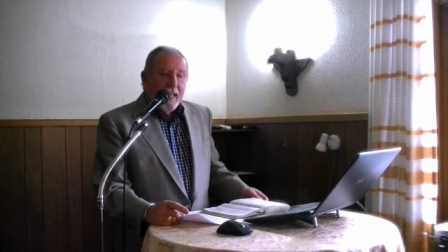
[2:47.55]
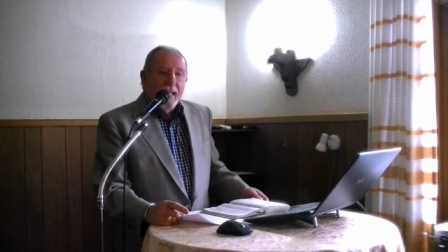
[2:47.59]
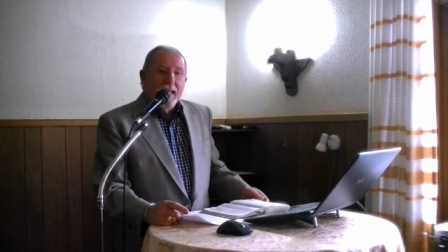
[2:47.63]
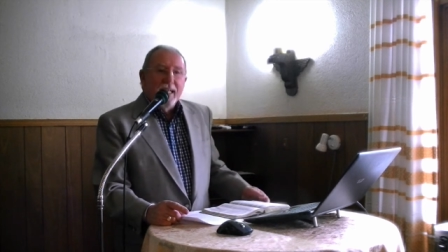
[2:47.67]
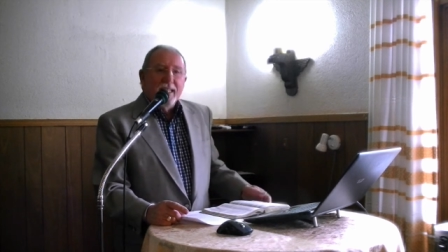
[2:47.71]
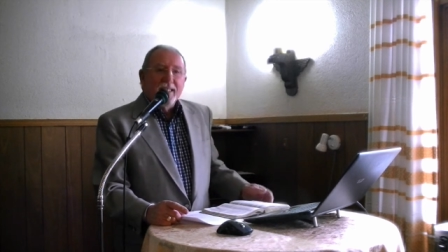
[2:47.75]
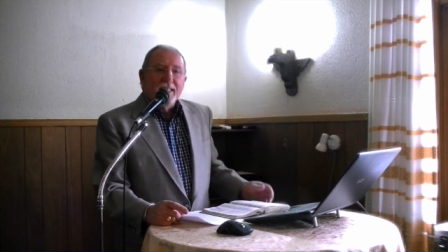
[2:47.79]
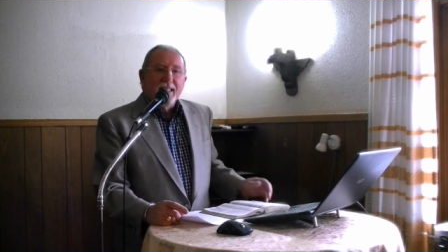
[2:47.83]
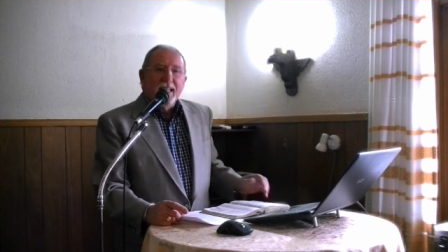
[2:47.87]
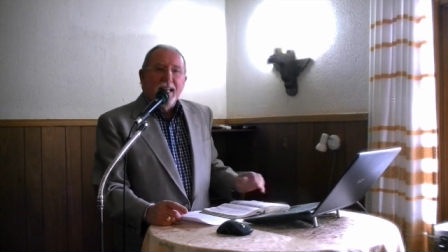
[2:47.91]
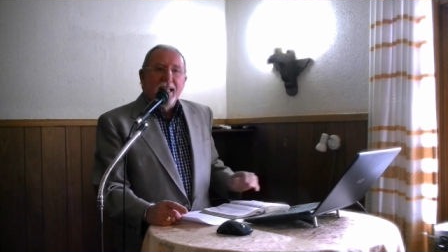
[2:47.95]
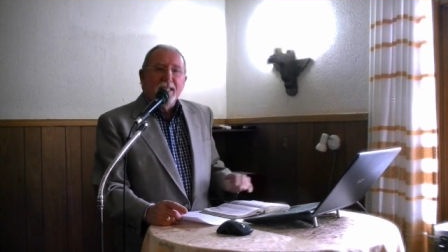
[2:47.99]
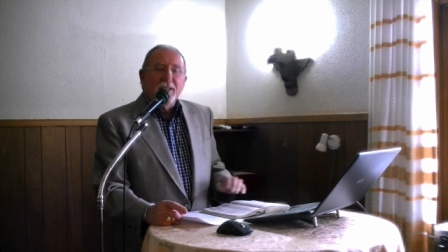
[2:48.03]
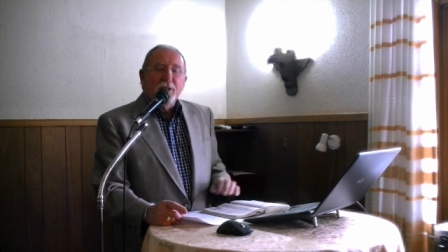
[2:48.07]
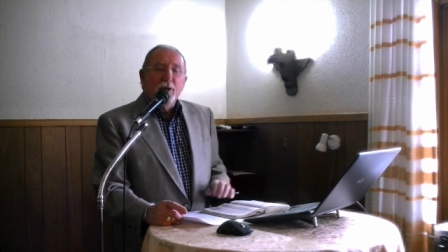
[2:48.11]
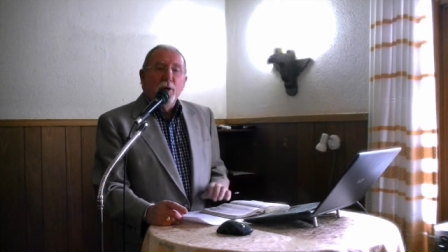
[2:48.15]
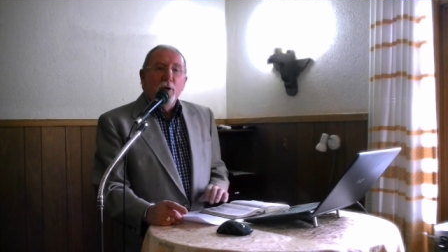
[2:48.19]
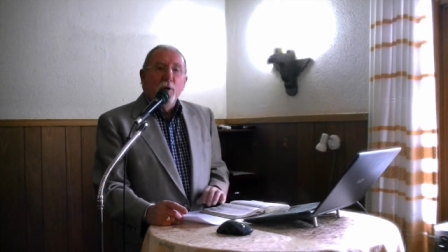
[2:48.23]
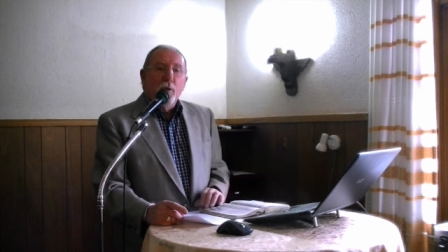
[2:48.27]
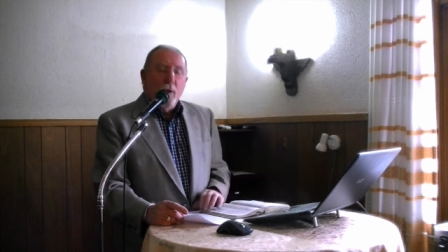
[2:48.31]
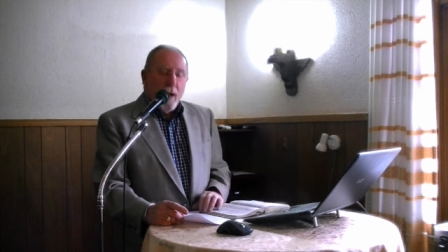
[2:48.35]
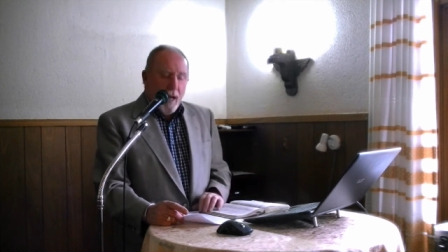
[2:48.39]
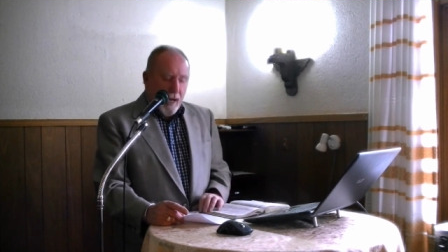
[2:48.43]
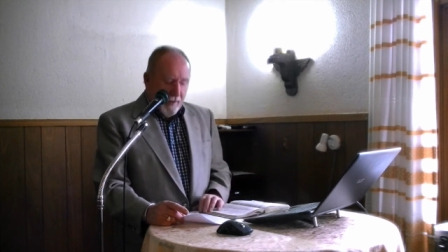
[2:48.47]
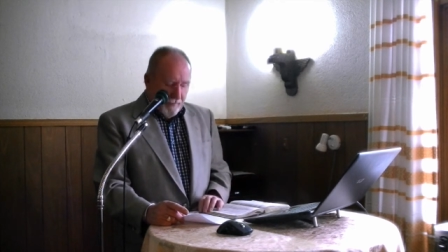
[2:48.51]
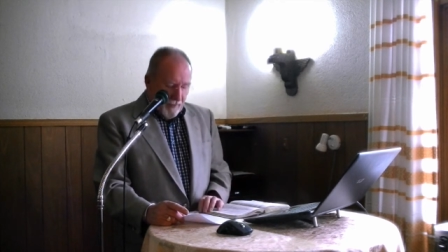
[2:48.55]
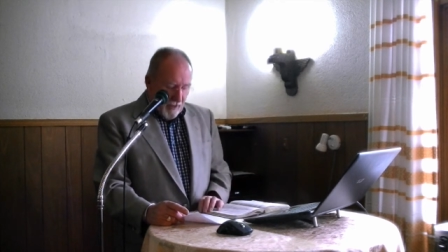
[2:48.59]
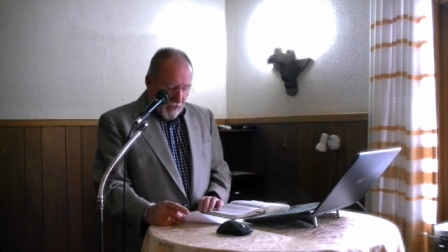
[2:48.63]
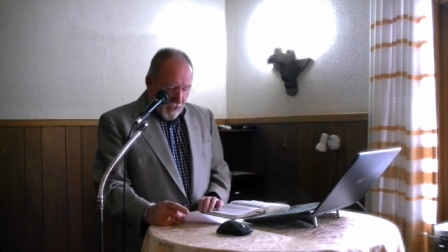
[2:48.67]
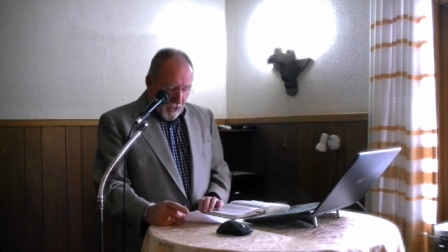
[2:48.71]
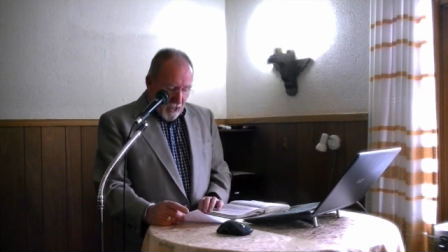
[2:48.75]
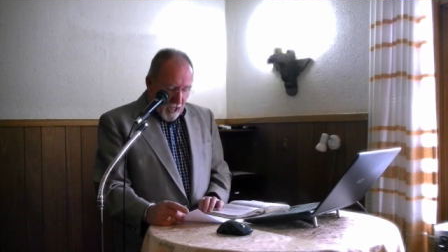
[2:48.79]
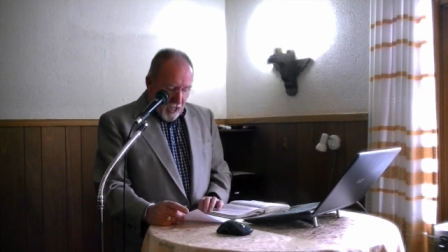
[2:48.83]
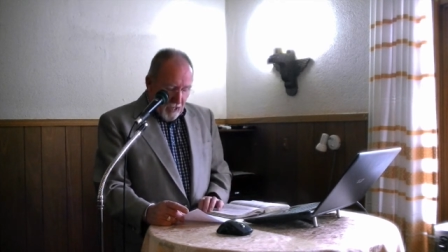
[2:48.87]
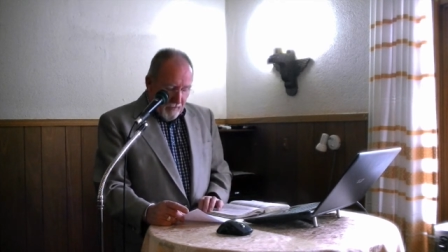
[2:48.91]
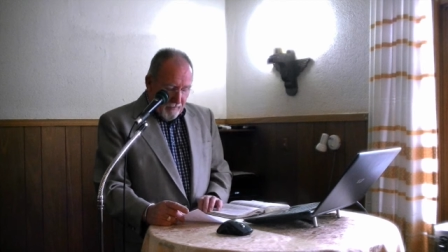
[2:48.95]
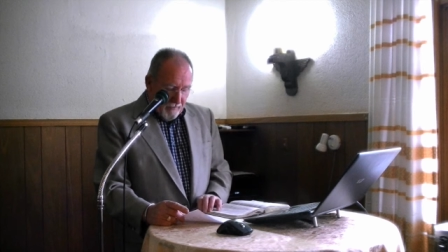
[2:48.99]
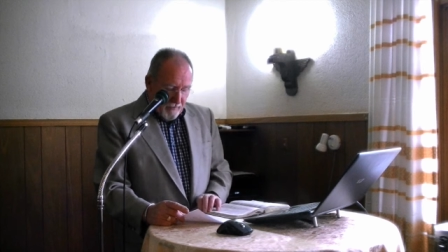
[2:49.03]
it says, Whoever
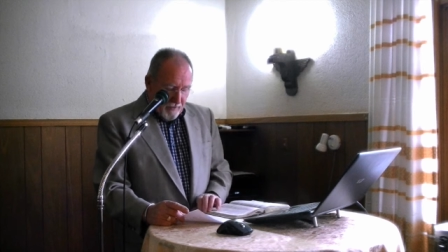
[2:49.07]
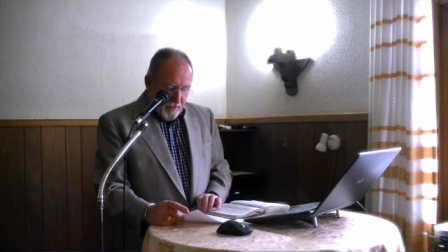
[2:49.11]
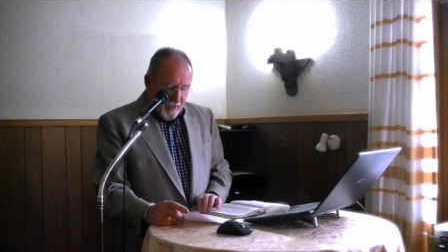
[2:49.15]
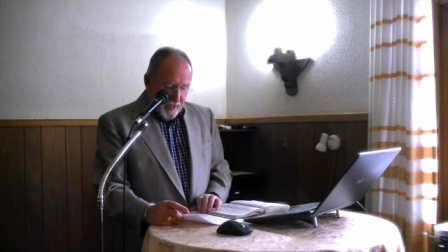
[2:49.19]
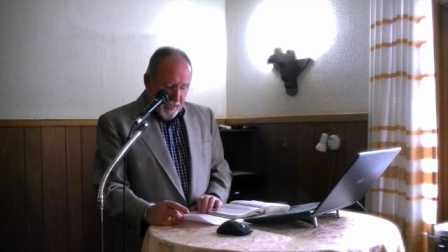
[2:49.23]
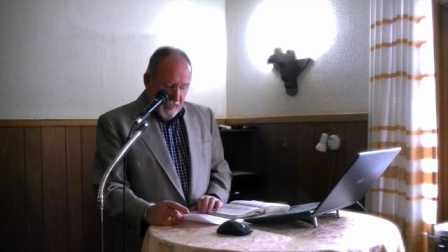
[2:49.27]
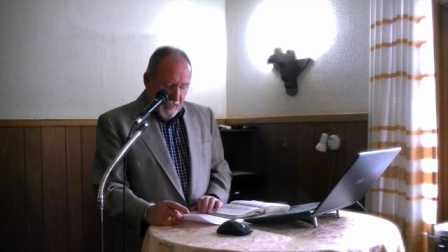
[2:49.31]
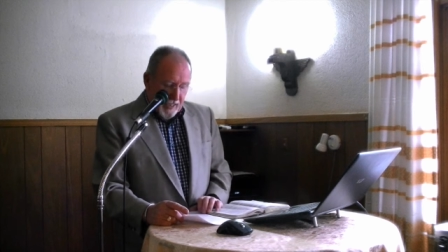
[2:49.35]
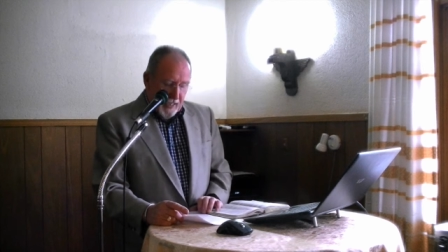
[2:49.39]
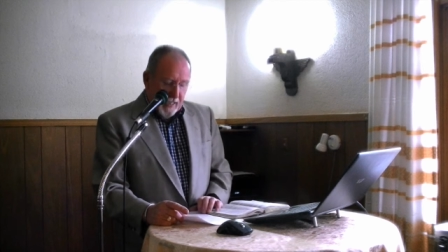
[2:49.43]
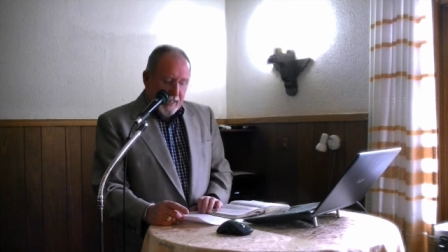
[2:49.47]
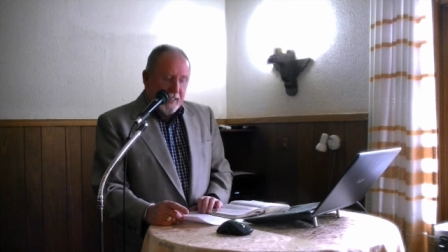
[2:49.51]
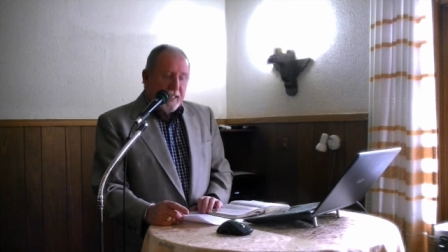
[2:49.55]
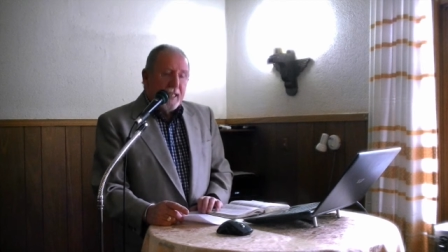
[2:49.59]
loves